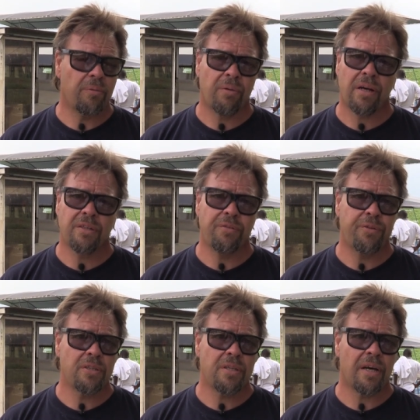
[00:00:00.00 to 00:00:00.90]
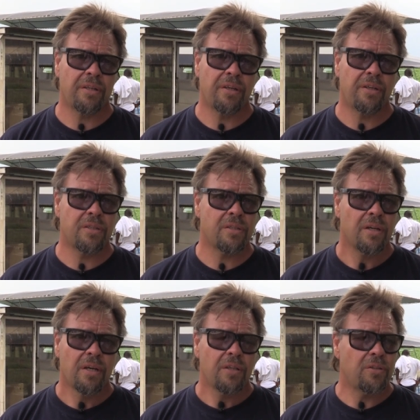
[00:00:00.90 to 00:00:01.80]
what I, first thing I did is
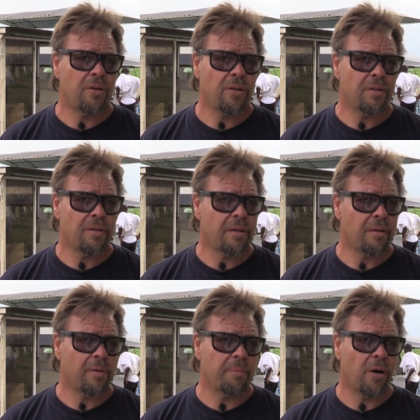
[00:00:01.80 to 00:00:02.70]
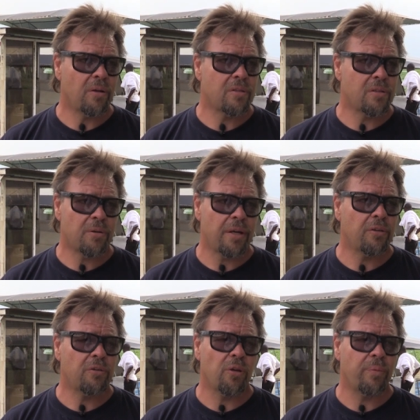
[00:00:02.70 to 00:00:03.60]
turned uh, the boat straight
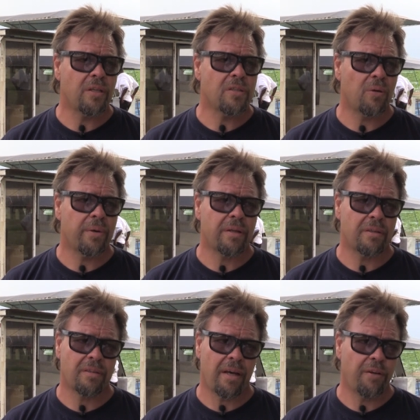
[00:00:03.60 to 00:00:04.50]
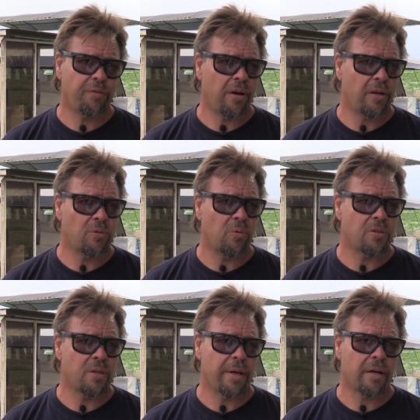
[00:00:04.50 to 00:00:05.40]
into the wind so we can detain the fire
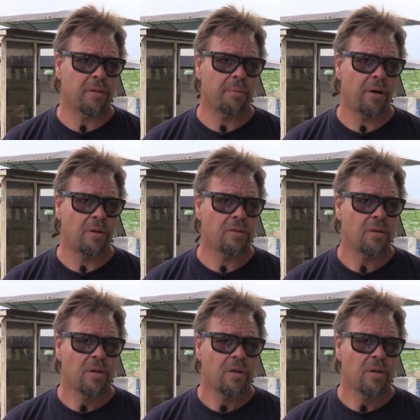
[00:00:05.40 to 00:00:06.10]
towards the back of the boat